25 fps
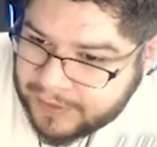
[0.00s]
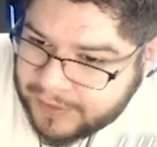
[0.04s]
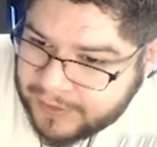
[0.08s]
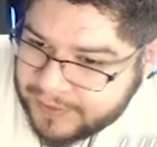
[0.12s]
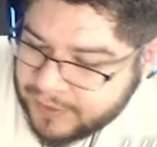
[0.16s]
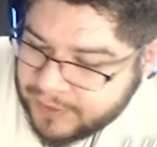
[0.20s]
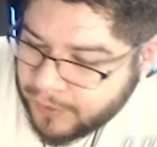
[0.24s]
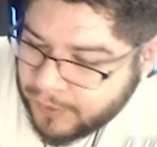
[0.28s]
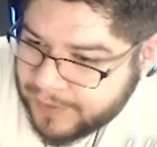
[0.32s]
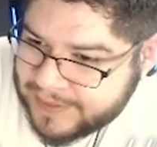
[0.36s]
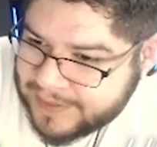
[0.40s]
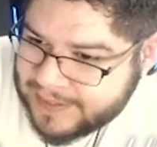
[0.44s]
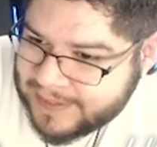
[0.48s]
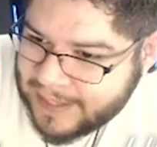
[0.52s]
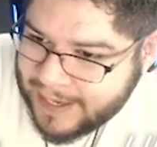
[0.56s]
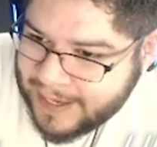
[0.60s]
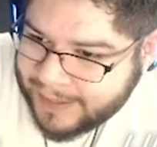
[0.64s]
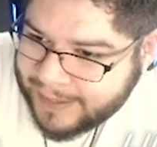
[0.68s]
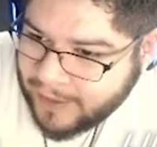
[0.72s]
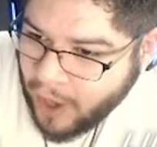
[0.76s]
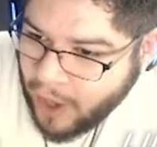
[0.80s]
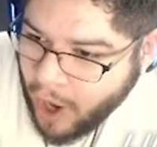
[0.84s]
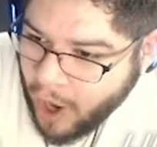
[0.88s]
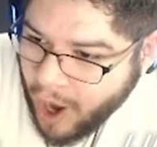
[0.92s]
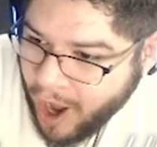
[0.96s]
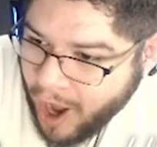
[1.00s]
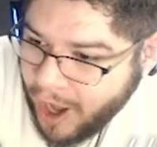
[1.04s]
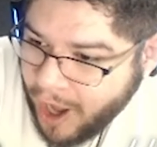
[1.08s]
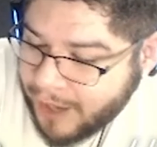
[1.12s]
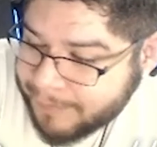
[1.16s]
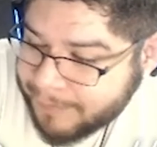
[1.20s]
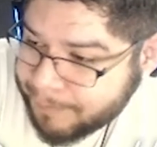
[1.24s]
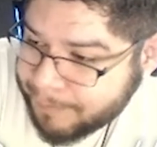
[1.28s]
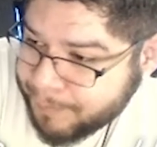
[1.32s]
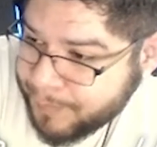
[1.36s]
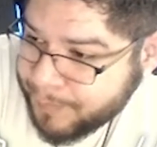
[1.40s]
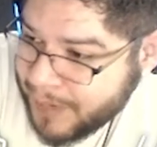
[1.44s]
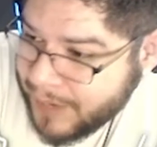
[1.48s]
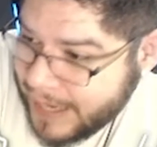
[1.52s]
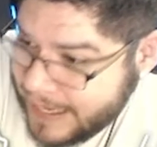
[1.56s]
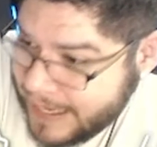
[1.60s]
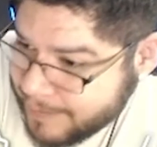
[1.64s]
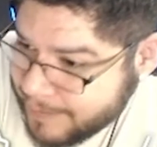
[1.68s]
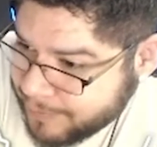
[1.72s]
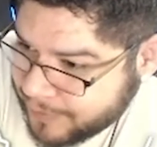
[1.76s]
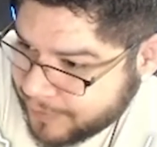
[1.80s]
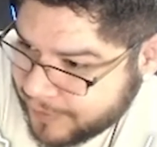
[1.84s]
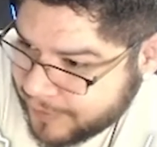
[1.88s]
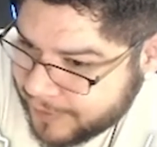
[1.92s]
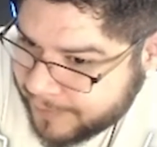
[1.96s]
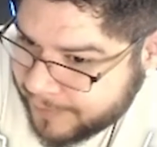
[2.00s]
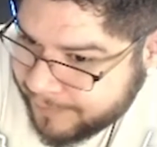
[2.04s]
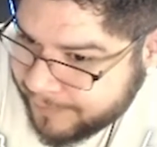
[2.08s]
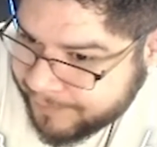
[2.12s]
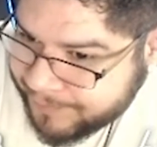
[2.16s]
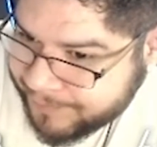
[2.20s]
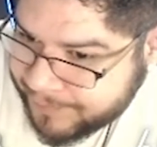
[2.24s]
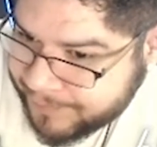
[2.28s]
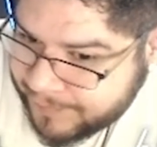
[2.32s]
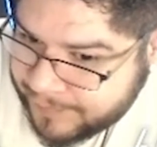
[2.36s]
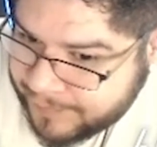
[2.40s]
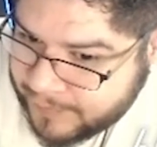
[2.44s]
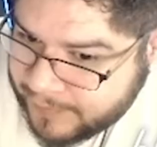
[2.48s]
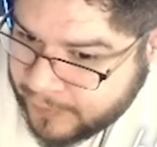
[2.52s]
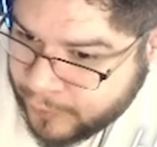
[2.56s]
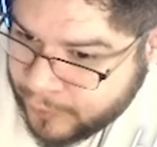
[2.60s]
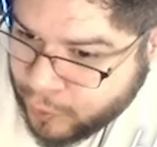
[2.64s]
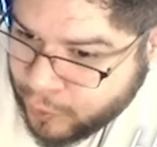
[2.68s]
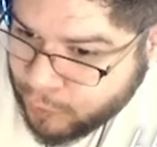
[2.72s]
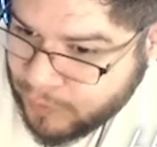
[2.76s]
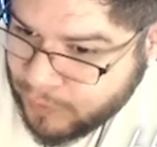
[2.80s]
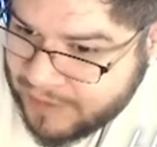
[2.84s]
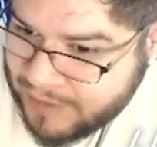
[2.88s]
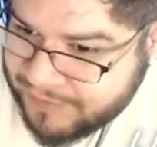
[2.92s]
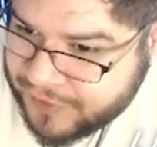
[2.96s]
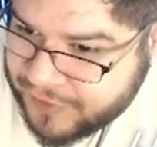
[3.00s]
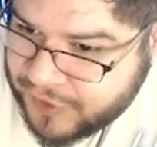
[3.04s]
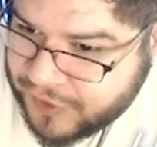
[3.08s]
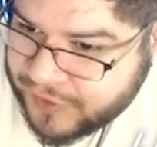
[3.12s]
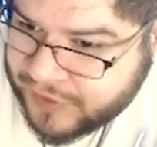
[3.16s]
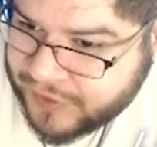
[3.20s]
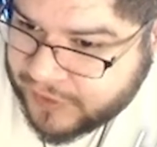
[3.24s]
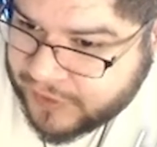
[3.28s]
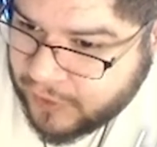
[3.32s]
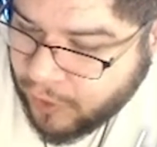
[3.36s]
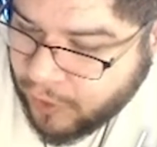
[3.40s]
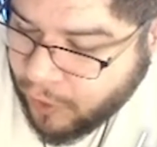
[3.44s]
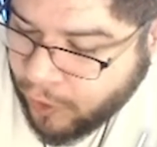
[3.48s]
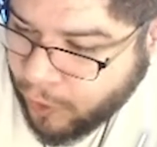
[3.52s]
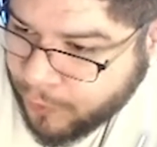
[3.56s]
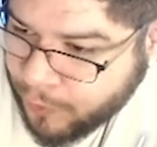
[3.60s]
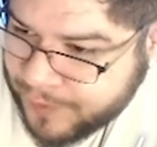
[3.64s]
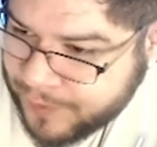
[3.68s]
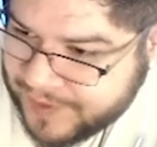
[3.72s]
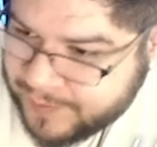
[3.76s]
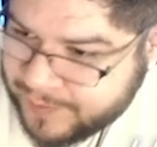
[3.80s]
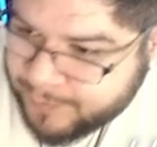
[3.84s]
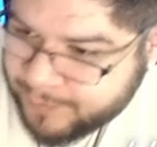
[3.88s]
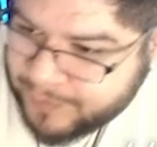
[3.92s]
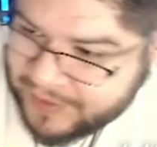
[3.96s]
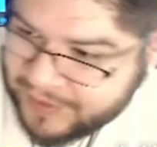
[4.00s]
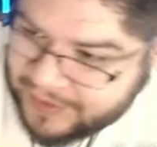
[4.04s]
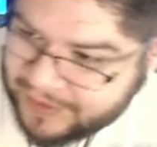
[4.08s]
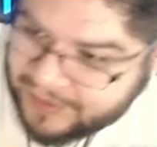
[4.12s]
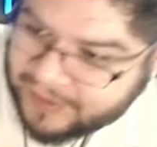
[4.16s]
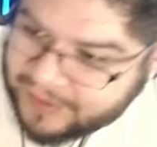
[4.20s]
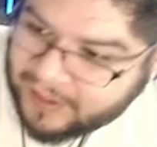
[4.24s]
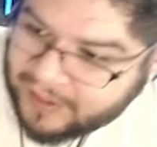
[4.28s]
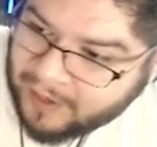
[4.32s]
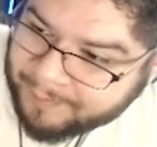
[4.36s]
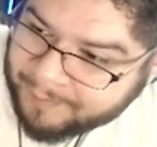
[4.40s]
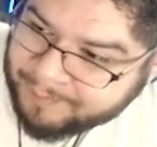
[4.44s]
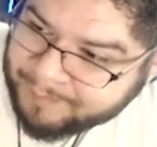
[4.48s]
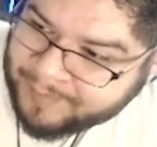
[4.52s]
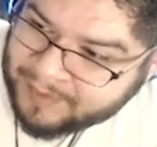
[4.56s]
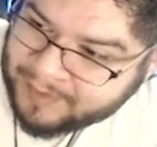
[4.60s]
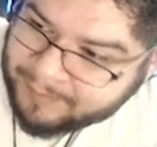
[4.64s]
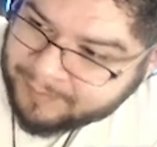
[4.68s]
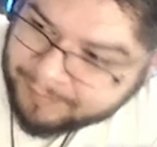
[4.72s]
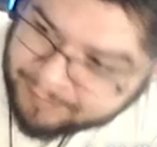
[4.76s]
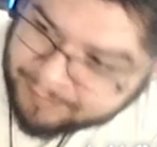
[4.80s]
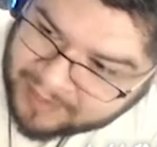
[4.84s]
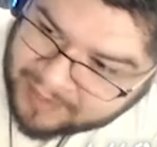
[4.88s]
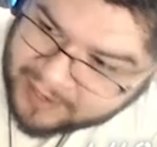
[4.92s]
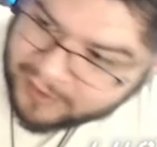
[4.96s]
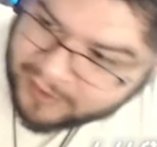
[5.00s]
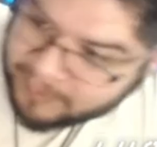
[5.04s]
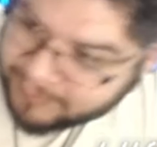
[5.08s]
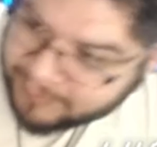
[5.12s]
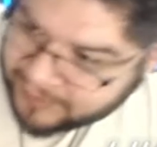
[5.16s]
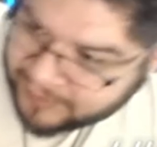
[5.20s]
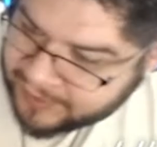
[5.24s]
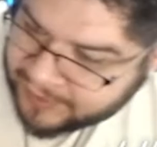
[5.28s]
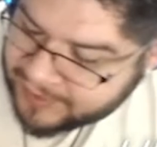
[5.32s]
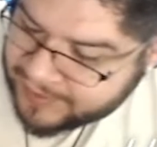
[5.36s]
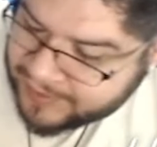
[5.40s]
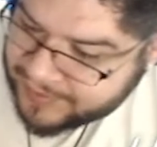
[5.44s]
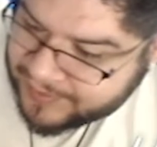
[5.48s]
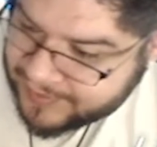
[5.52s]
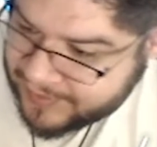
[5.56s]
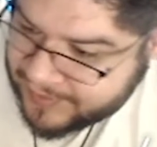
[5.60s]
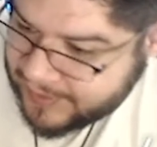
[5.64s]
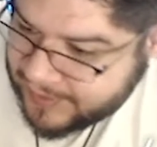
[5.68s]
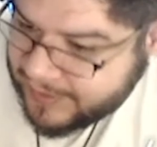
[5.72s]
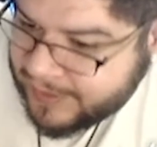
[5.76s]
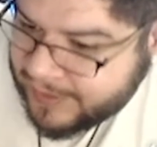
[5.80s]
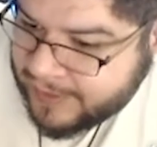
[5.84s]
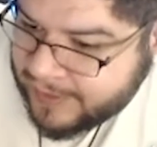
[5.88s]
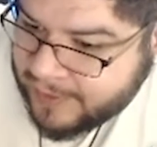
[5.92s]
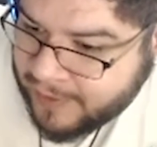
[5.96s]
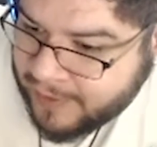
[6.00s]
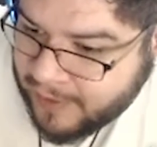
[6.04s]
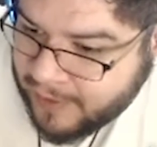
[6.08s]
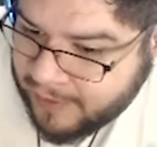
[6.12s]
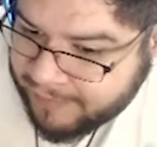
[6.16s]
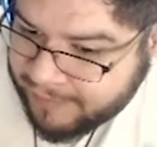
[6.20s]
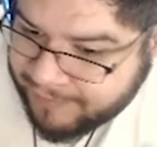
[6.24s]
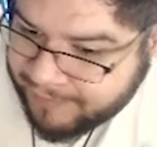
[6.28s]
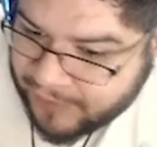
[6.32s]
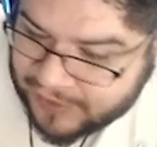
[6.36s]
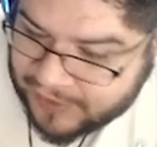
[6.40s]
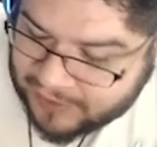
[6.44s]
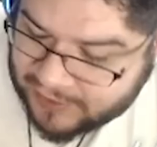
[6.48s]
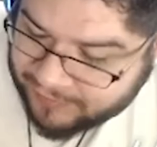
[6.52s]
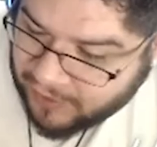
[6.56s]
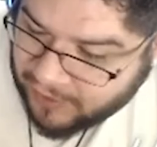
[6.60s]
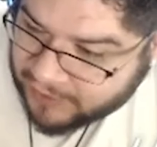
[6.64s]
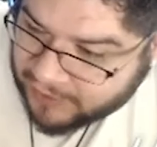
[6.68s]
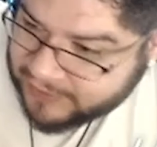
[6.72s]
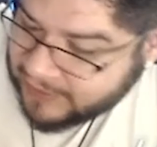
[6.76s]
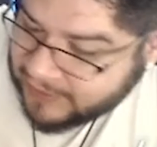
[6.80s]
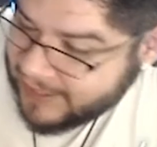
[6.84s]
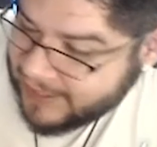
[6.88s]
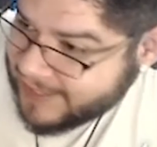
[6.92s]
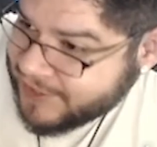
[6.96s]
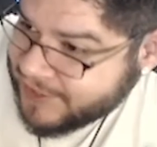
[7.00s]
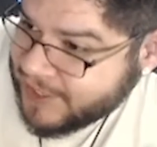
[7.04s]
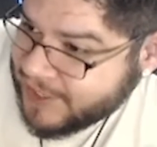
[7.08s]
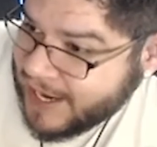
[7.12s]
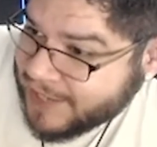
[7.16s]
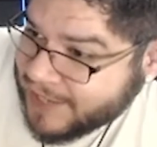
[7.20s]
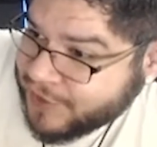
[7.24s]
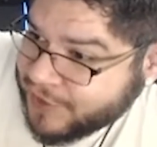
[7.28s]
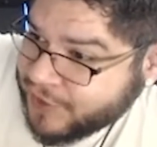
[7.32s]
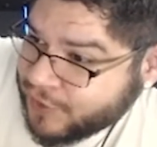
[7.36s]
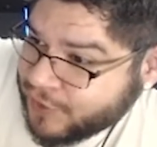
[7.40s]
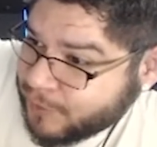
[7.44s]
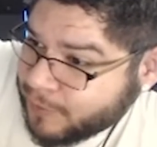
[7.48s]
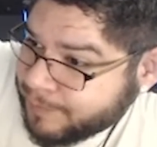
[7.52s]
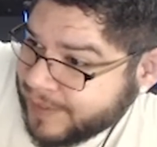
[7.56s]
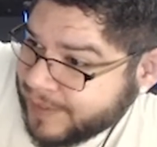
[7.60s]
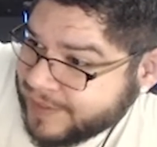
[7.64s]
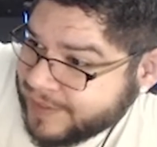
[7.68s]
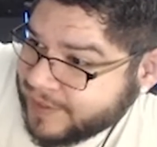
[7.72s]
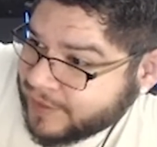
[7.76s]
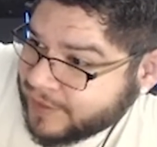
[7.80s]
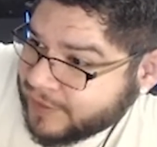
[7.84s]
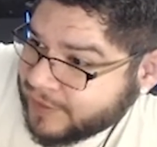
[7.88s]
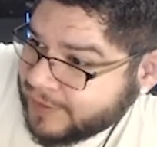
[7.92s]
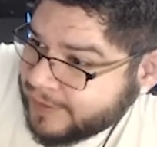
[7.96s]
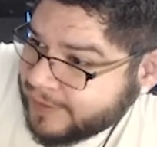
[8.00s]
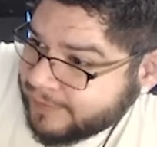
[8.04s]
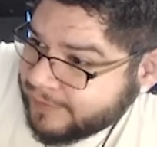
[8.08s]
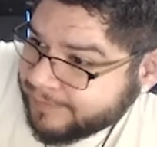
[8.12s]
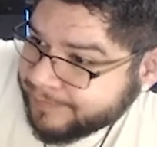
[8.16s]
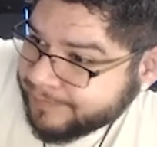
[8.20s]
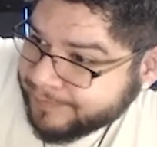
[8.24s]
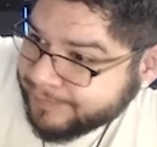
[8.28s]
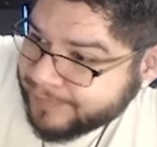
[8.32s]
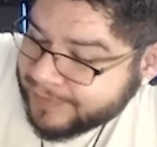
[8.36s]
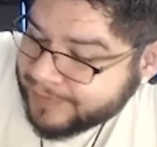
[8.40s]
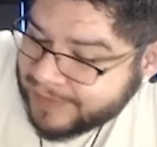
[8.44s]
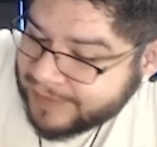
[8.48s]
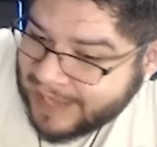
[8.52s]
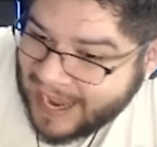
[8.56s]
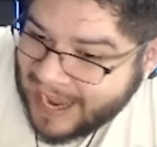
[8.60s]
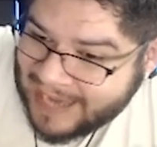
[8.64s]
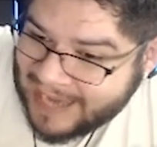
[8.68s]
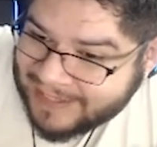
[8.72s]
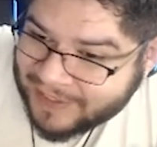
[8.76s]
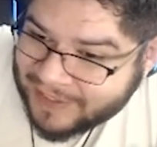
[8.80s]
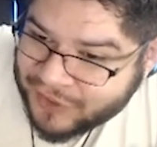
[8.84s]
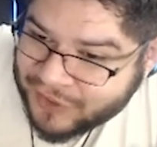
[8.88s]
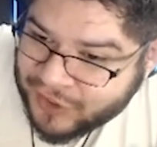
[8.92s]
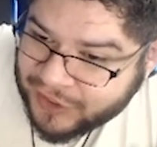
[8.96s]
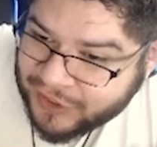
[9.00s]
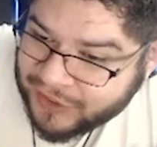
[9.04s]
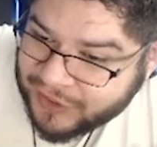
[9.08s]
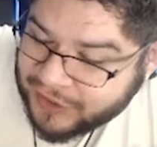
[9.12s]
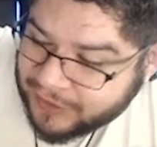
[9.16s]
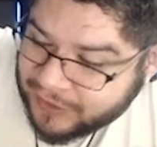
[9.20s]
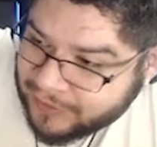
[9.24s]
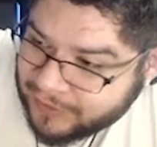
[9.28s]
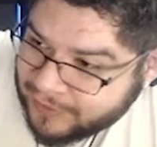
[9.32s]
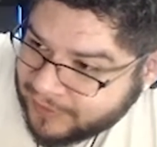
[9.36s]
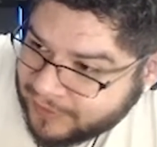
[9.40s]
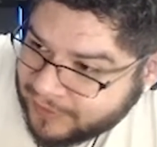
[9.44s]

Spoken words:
So it's like, on paper, Goomwave is just gonna always be a bit better because, first of all, the ledge dashes are basically kind of cheating.